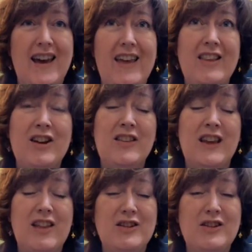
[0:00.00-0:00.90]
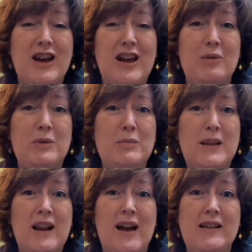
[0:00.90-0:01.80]
And then on the other side, it would
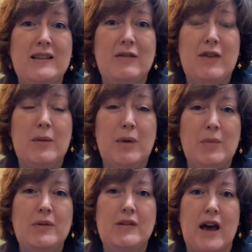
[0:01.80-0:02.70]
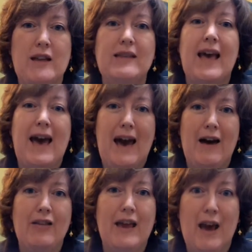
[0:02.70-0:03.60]
be nice if they publicize
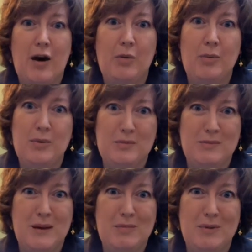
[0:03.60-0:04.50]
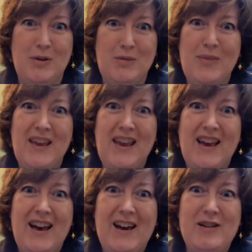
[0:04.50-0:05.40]
how they help people,
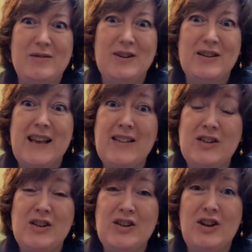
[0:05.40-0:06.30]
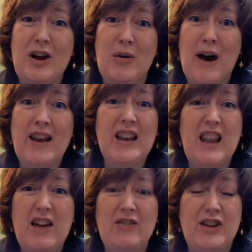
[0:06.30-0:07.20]
because um, that's good to know. I'd
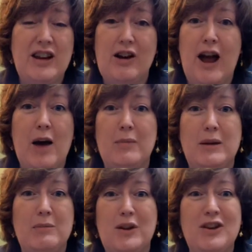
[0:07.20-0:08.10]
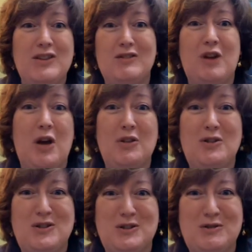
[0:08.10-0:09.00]
love to hear how many millions of
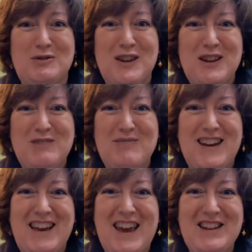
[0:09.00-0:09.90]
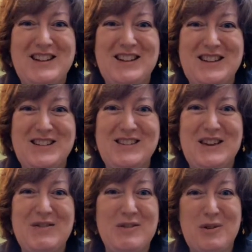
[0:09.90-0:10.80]
dollars of medication is
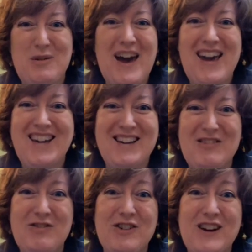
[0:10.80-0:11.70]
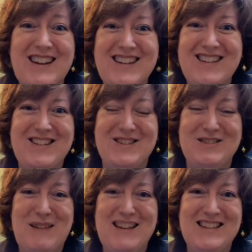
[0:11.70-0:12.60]
given away free
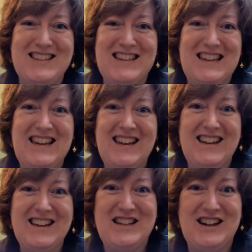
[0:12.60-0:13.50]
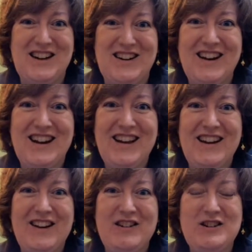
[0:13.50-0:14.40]
to patients in need each year.
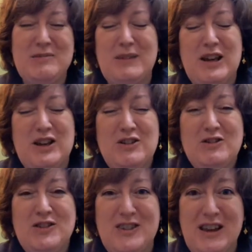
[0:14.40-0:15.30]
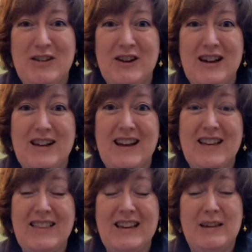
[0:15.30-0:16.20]
You know, it shouldn't be a huge secret.
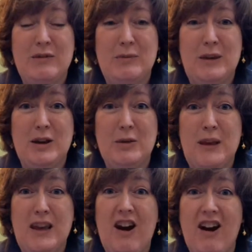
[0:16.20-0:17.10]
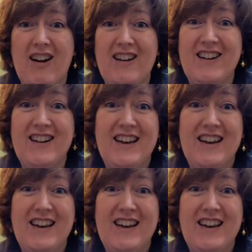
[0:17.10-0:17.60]
I think it would be good PR.